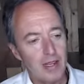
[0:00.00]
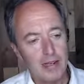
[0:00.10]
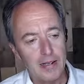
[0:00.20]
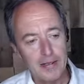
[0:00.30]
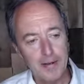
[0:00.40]

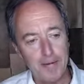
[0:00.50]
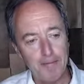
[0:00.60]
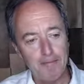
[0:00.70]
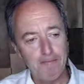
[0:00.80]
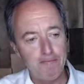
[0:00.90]

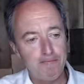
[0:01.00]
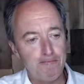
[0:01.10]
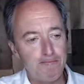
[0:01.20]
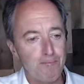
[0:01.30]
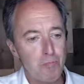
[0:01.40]

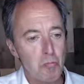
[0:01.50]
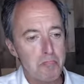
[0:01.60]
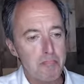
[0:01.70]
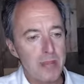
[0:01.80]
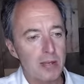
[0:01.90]

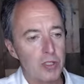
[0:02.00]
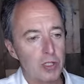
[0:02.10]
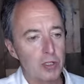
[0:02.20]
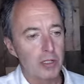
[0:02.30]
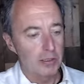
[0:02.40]

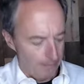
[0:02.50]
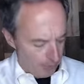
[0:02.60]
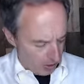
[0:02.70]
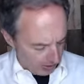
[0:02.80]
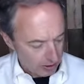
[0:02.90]
Just going to
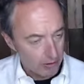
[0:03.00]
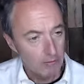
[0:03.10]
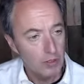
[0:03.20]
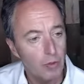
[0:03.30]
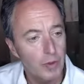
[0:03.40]
pause here
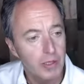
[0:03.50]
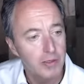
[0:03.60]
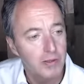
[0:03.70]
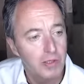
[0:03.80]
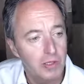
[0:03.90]
real quick
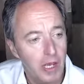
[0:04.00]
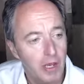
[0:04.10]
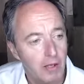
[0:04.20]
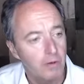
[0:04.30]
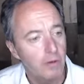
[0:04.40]
and
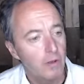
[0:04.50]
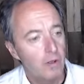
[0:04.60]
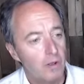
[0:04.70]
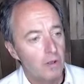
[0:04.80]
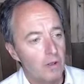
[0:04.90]
scan
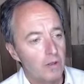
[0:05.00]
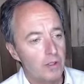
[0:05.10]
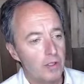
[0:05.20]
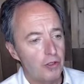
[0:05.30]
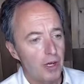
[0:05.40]

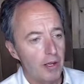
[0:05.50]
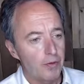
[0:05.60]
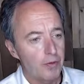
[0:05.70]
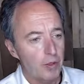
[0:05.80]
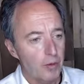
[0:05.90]
the chat
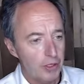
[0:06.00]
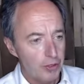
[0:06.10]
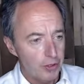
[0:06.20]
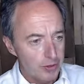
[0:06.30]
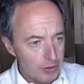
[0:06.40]
for
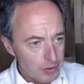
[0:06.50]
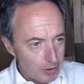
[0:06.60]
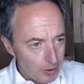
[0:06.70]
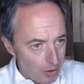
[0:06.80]
questions.